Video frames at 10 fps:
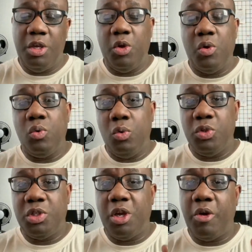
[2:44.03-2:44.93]
you can
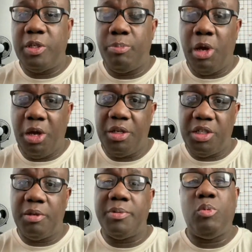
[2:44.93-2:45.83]
also go into
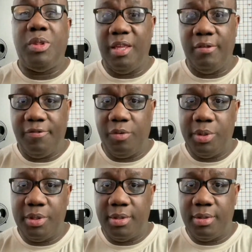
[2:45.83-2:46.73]
partnerships with
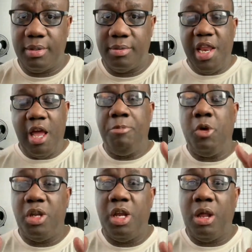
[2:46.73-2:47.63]
influencers. Now, I'm not
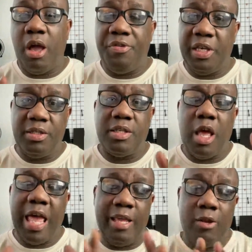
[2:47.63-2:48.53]
going to lie, this is
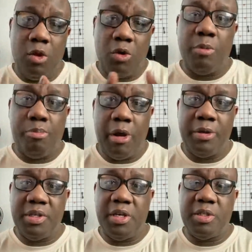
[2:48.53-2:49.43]
a longer
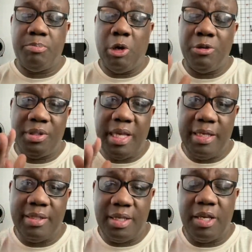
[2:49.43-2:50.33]
process, but on day
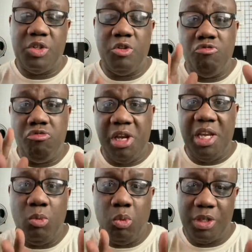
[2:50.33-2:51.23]
6, you really
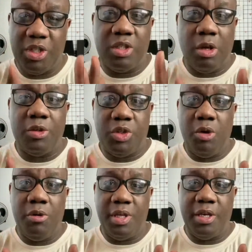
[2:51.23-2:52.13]
want to start
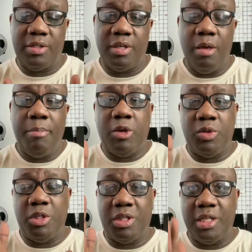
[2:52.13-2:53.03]
doing this because
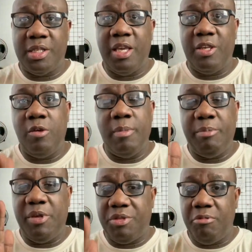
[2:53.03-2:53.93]
it's going to take you maybe
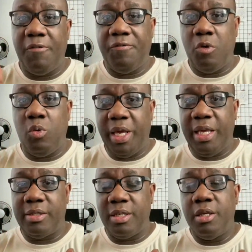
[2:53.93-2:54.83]
3 or 4
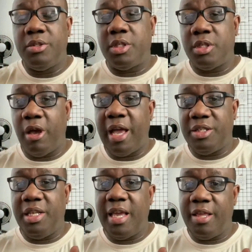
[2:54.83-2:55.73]
weeks to start actually
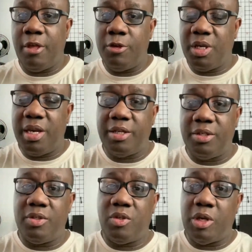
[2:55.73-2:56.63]
getting those
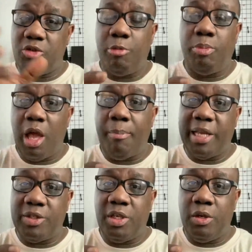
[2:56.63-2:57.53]
connections to actually reply back
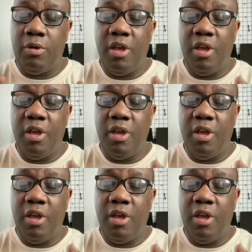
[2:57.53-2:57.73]
to you